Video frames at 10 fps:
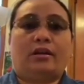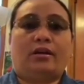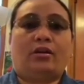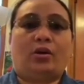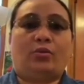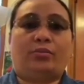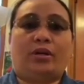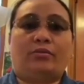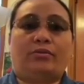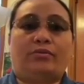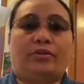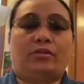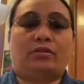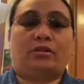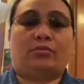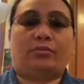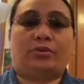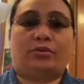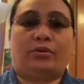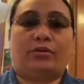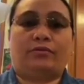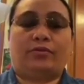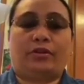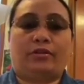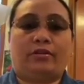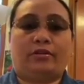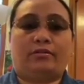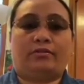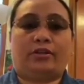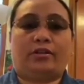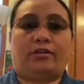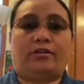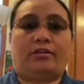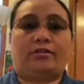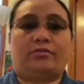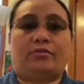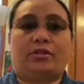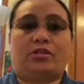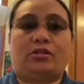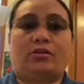I hope our friendship would grow farther and farther as we reach